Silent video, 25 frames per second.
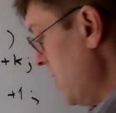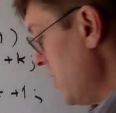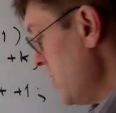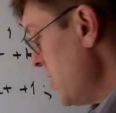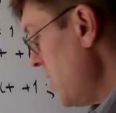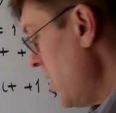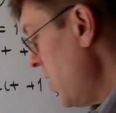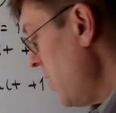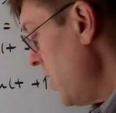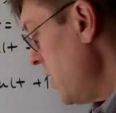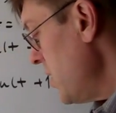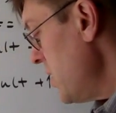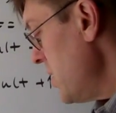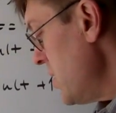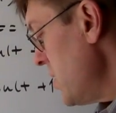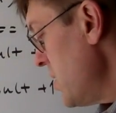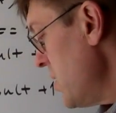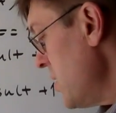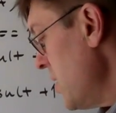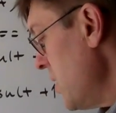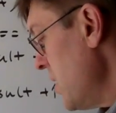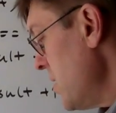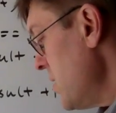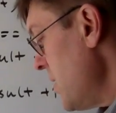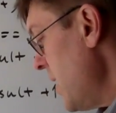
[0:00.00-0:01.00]
So
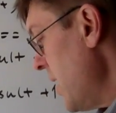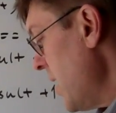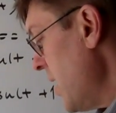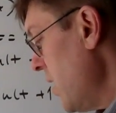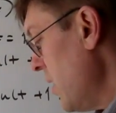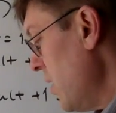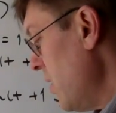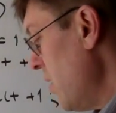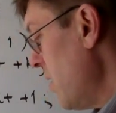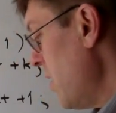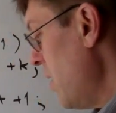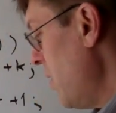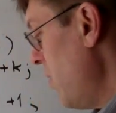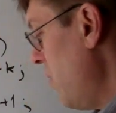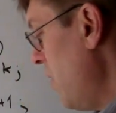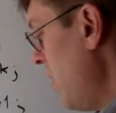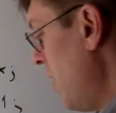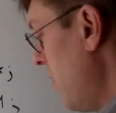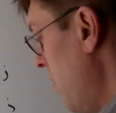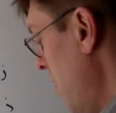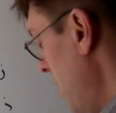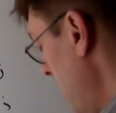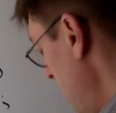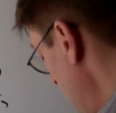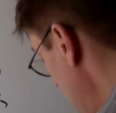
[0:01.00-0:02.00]
let's take a look at
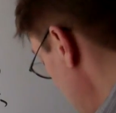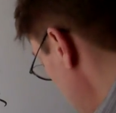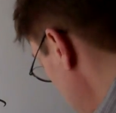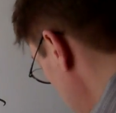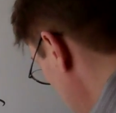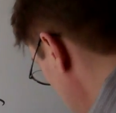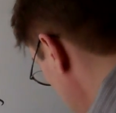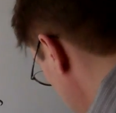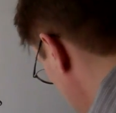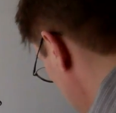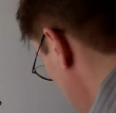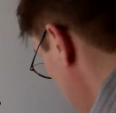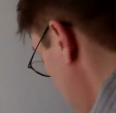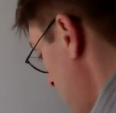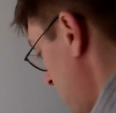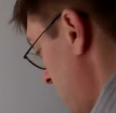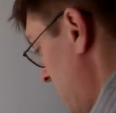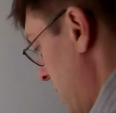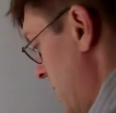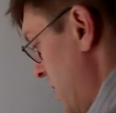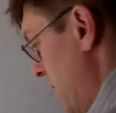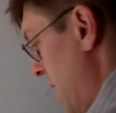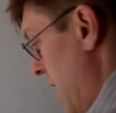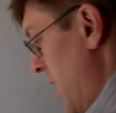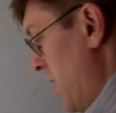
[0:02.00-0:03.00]
where we're at here
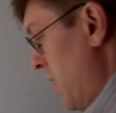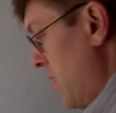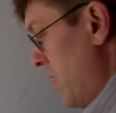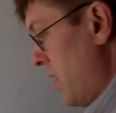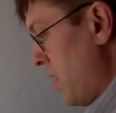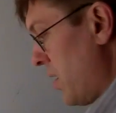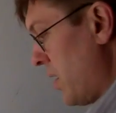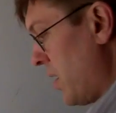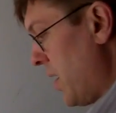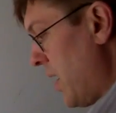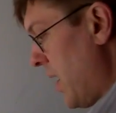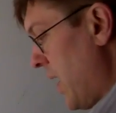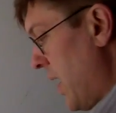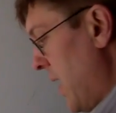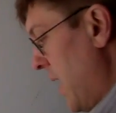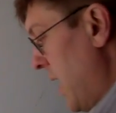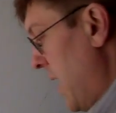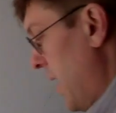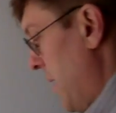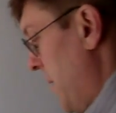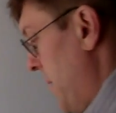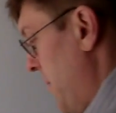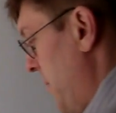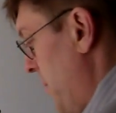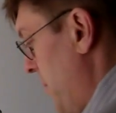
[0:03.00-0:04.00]
first. Let's take a look at
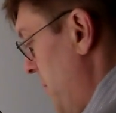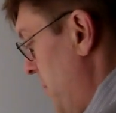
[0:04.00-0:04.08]
K.